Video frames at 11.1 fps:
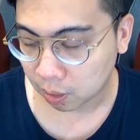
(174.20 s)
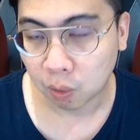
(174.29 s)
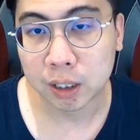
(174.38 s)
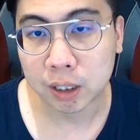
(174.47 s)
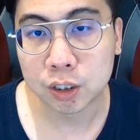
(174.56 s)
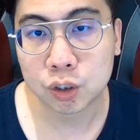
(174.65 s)

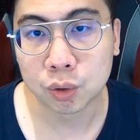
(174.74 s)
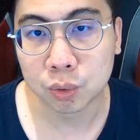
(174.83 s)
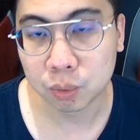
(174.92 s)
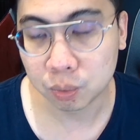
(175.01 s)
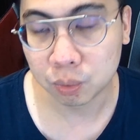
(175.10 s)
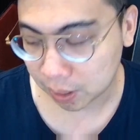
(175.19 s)

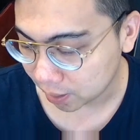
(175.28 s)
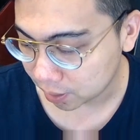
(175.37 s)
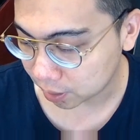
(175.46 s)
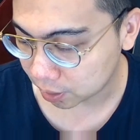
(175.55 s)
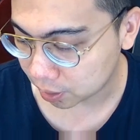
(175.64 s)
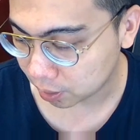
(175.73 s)
into
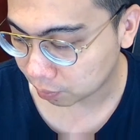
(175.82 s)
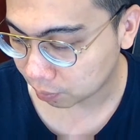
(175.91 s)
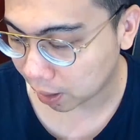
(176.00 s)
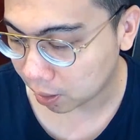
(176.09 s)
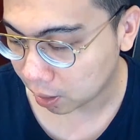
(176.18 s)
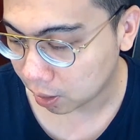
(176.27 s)
cases,
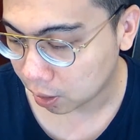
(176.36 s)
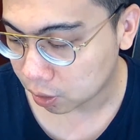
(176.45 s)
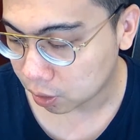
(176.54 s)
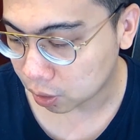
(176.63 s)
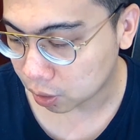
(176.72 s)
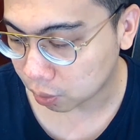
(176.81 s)
right?
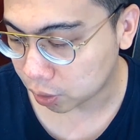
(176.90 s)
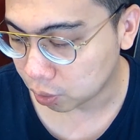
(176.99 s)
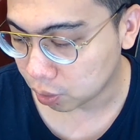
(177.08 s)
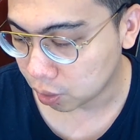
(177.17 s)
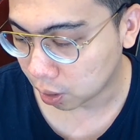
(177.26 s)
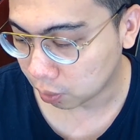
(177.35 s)
So you
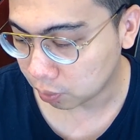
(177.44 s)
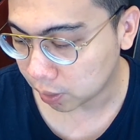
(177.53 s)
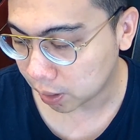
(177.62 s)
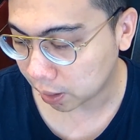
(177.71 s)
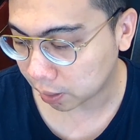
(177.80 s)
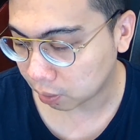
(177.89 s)
know
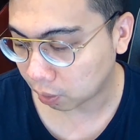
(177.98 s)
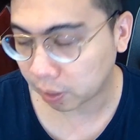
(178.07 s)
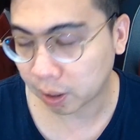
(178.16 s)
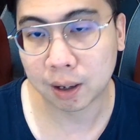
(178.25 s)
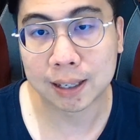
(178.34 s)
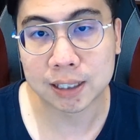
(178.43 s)
that,
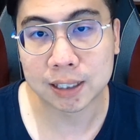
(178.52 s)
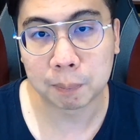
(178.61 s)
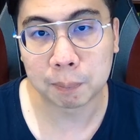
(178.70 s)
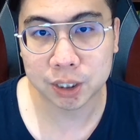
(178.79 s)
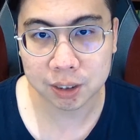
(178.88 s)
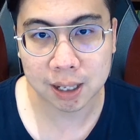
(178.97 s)
okay, example
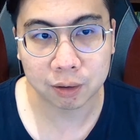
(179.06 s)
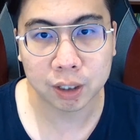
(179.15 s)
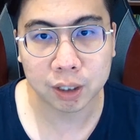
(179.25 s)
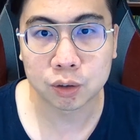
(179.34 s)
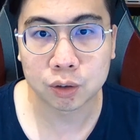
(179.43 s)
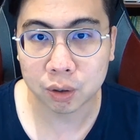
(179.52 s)
just now
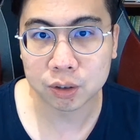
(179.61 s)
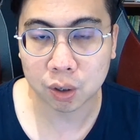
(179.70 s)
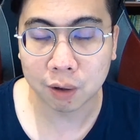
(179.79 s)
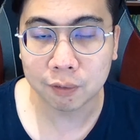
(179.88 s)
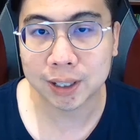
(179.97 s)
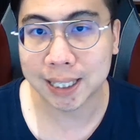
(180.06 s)
that you're
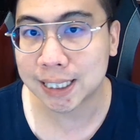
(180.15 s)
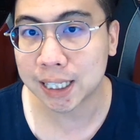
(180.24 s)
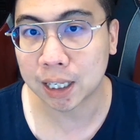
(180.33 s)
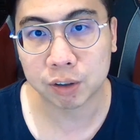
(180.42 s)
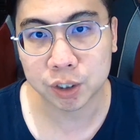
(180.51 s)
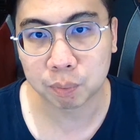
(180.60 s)
solving lead
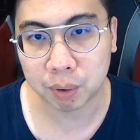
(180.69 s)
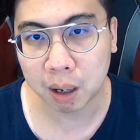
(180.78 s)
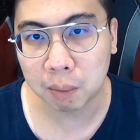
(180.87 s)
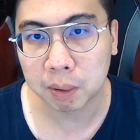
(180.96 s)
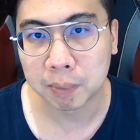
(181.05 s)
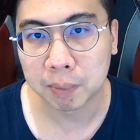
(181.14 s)
generation
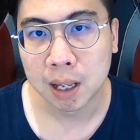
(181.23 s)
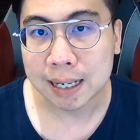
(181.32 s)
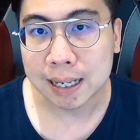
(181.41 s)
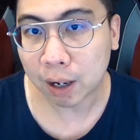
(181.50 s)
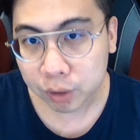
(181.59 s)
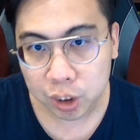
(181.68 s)
problem.
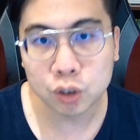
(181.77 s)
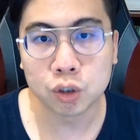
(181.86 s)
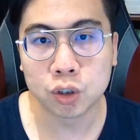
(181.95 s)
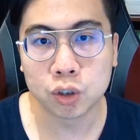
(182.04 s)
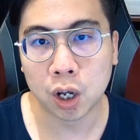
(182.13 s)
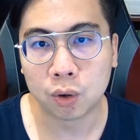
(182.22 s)
Now you need to
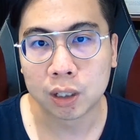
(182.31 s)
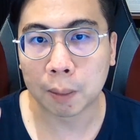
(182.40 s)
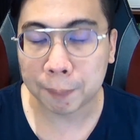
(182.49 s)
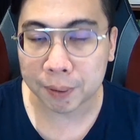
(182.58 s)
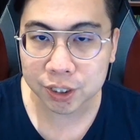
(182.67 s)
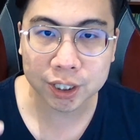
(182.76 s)
know the
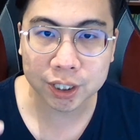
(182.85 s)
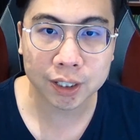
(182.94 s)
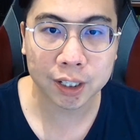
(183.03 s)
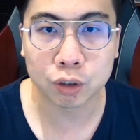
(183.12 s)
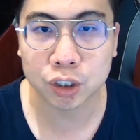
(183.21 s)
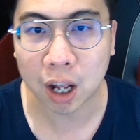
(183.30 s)
person that
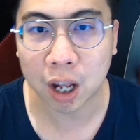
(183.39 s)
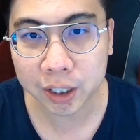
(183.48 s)
you're talking